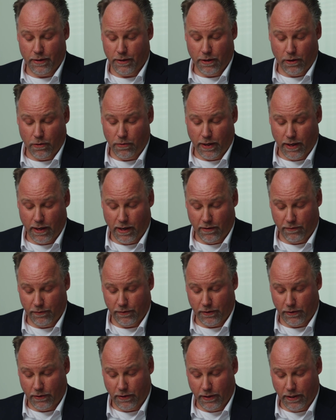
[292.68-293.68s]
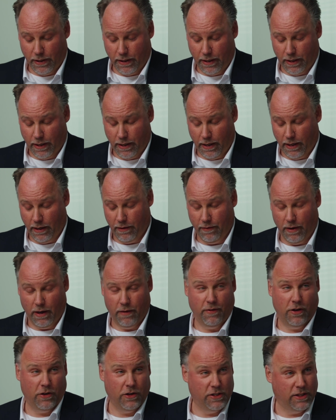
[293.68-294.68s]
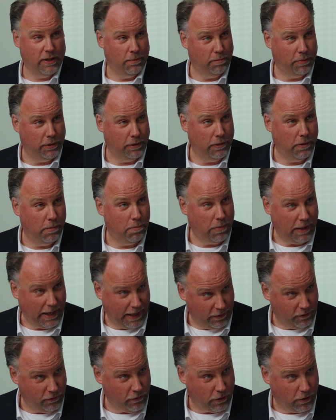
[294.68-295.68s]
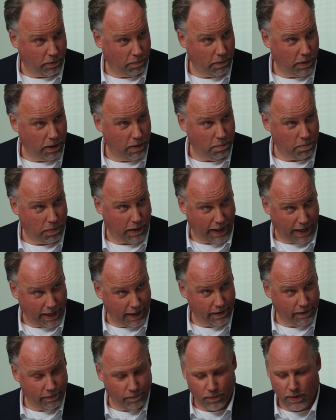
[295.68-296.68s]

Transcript: going after a very simple platform play.